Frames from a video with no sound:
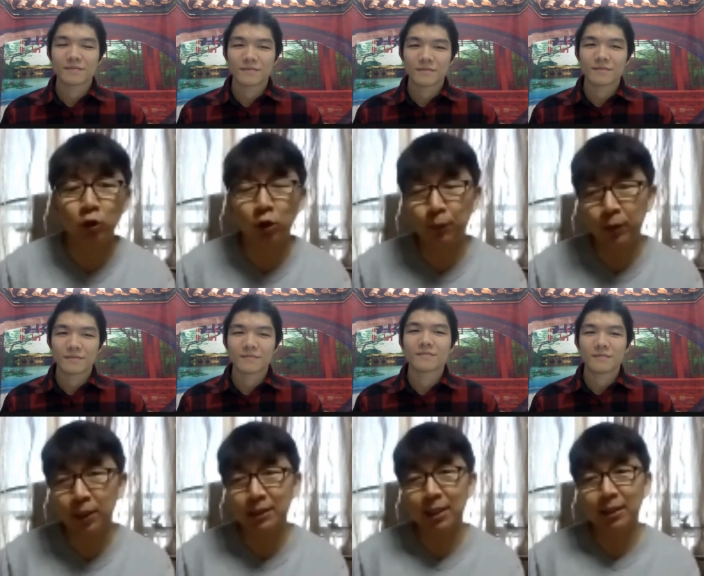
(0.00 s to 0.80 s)
Speaker 1: your
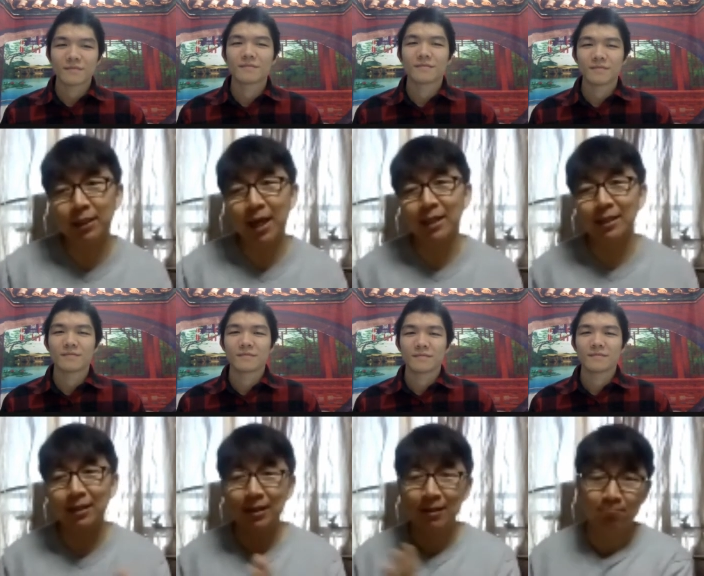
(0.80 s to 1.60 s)
opponent and gain
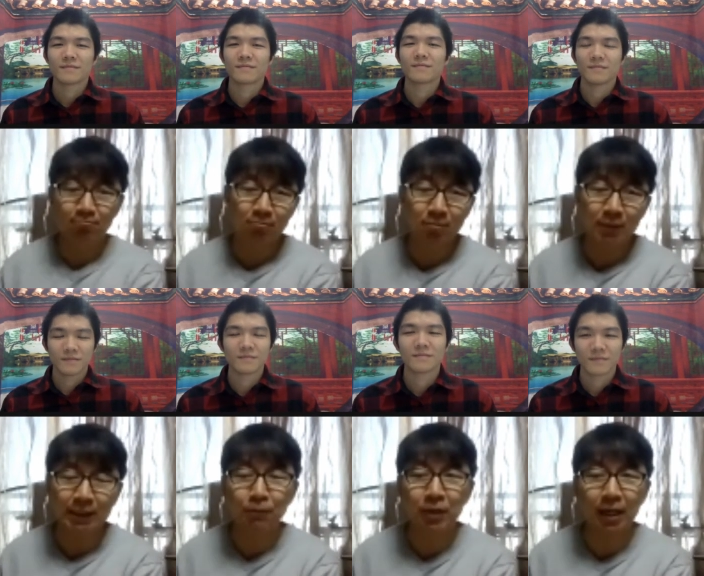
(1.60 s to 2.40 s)

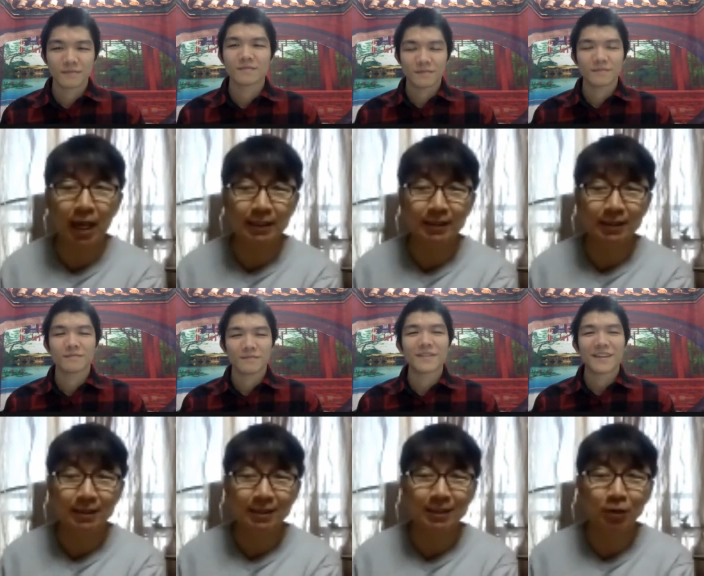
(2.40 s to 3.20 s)
something else.
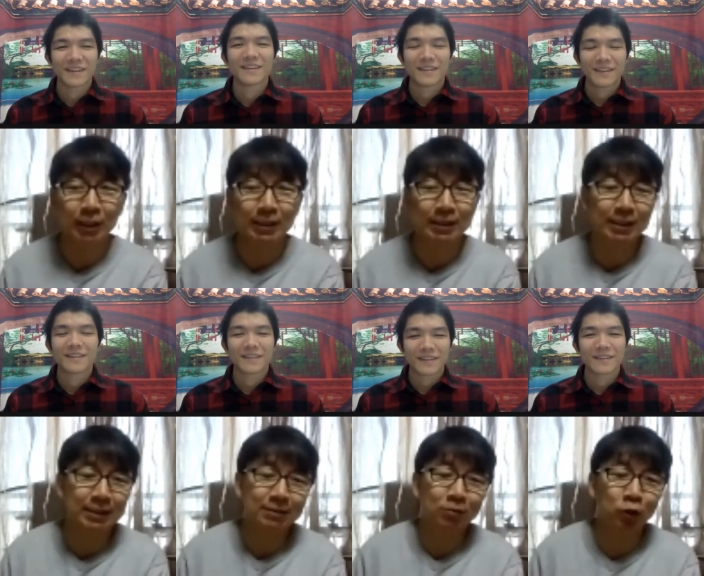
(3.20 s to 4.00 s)
So this
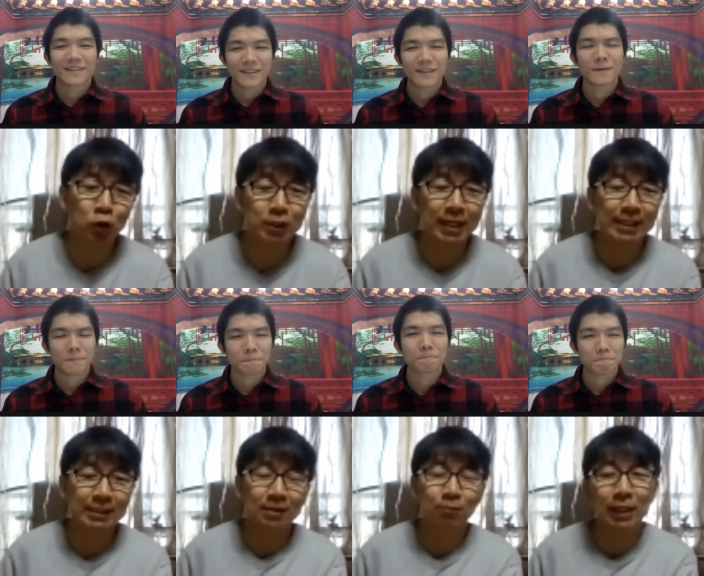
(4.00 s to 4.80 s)
is huge
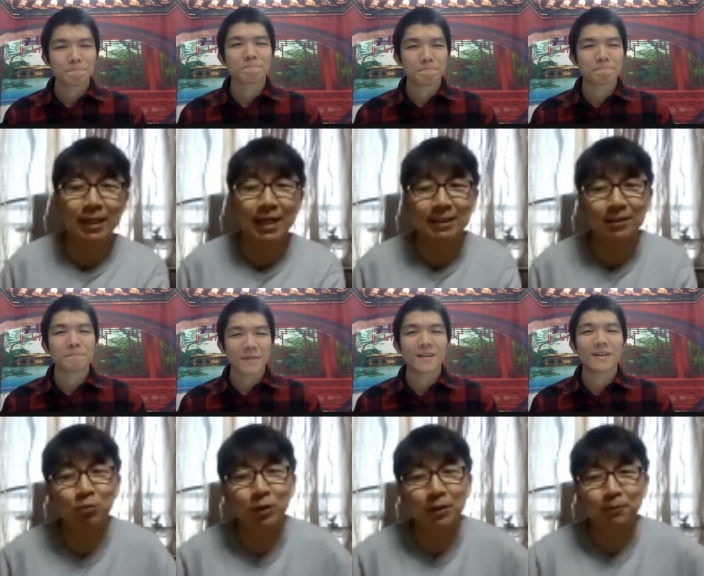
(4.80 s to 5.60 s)
lesson, big lesson to
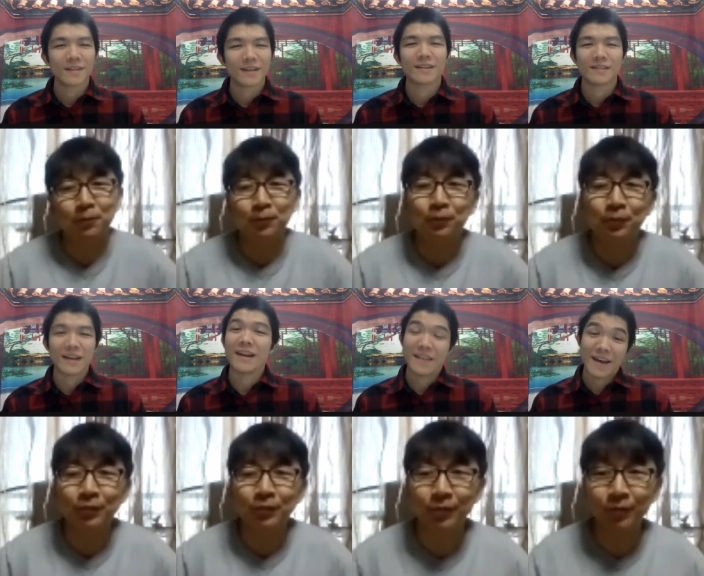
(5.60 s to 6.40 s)
me.
Speaker 2: Yes,
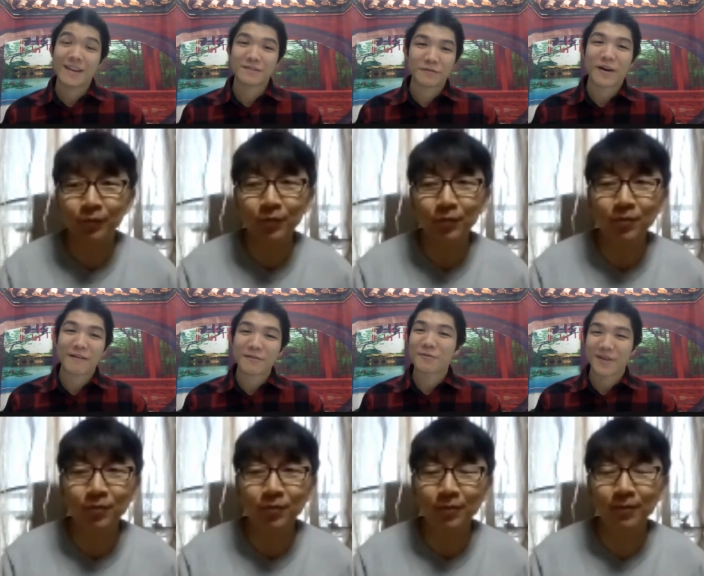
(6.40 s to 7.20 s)
and that is for
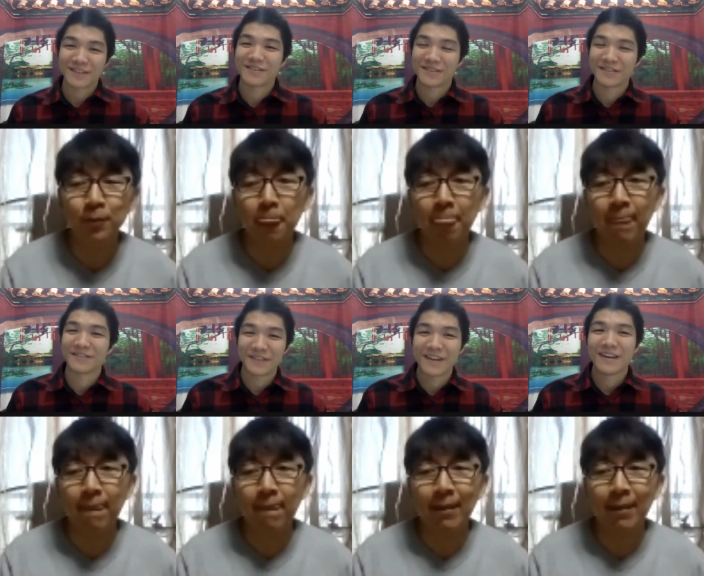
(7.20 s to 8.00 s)
everyone too.
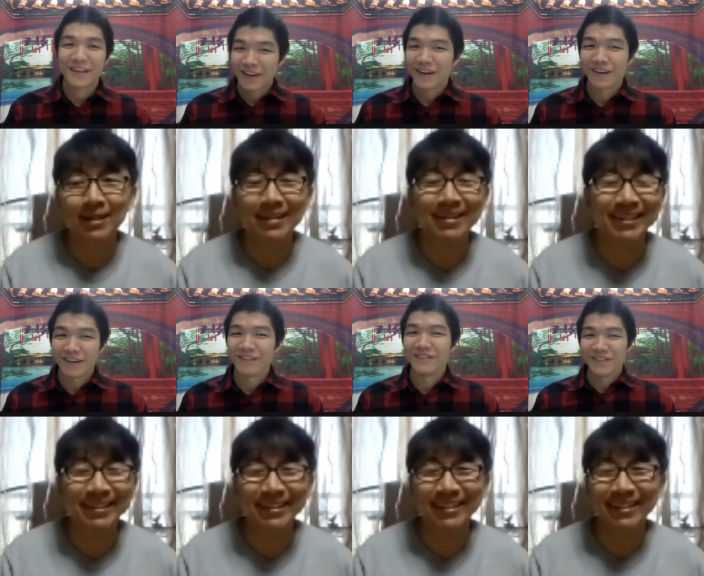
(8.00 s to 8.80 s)

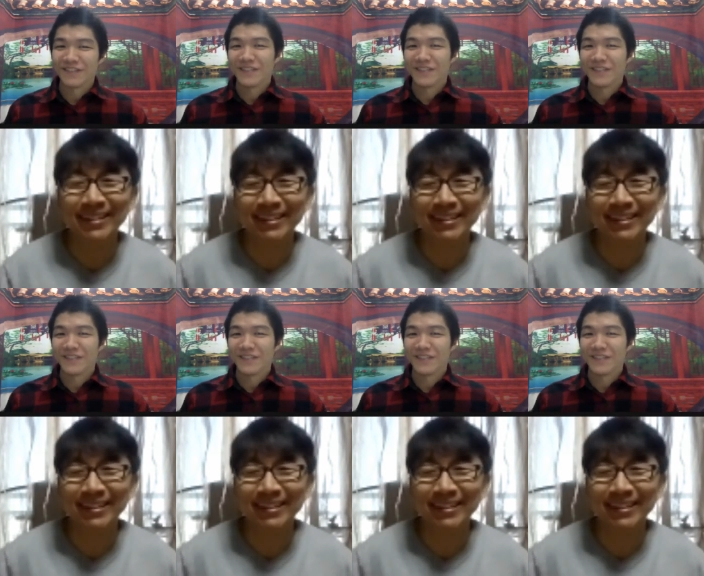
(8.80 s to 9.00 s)
Um,